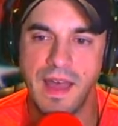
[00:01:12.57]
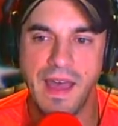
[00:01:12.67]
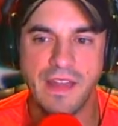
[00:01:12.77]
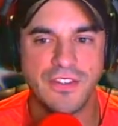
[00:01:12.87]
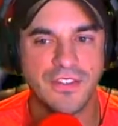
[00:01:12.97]

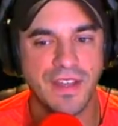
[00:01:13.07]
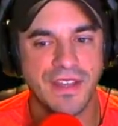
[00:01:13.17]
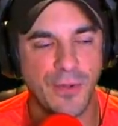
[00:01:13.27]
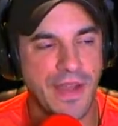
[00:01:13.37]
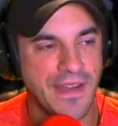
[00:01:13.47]
I just like
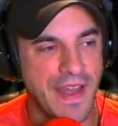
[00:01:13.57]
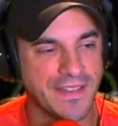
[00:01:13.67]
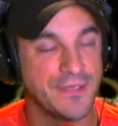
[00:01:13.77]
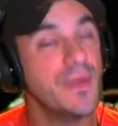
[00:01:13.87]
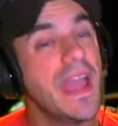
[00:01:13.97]
the way he
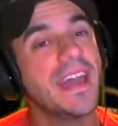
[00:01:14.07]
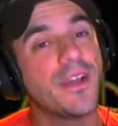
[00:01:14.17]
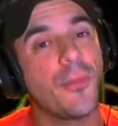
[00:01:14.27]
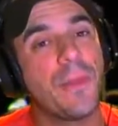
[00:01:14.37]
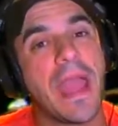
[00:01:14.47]
dances. We had to
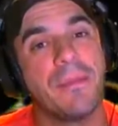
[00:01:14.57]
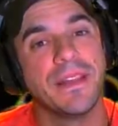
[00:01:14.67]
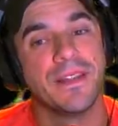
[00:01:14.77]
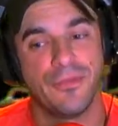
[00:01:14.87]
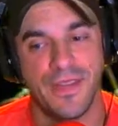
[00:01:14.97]
go pay him a
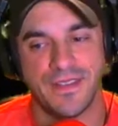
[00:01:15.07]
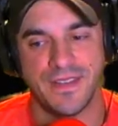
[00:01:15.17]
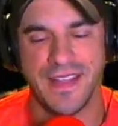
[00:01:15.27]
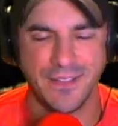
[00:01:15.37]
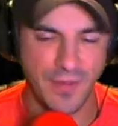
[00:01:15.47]
little
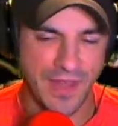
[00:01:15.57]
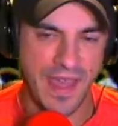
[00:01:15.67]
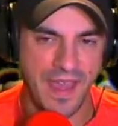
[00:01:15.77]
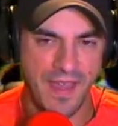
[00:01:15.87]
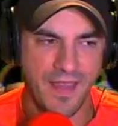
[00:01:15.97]
visit. That's
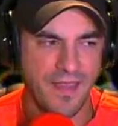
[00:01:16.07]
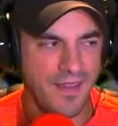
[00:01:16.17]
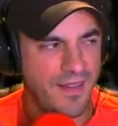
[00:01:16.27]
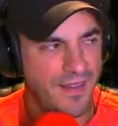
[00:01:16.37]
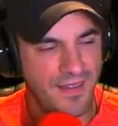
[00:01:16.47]
okay.
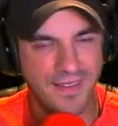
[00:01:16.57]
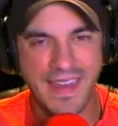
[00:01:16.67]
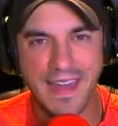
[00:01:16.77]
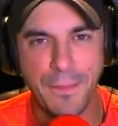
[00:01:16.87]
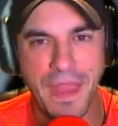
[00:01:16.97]

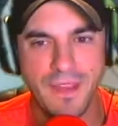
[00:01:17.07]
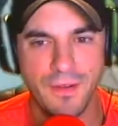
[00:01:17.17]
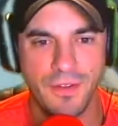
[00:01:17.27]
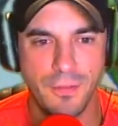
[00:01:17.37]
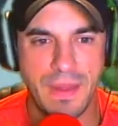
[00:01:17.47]
Gotta pay
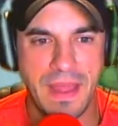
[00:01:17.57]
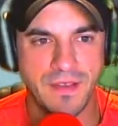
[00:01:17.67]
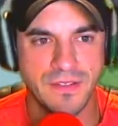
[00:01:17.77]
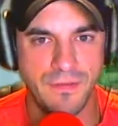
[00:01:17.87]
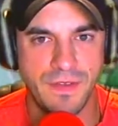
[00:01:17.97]
your, your
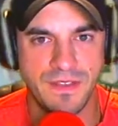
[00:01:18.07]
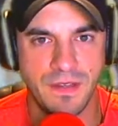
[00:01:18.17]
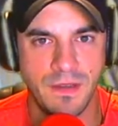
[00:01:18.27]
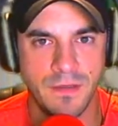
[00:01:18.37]
pals a visit.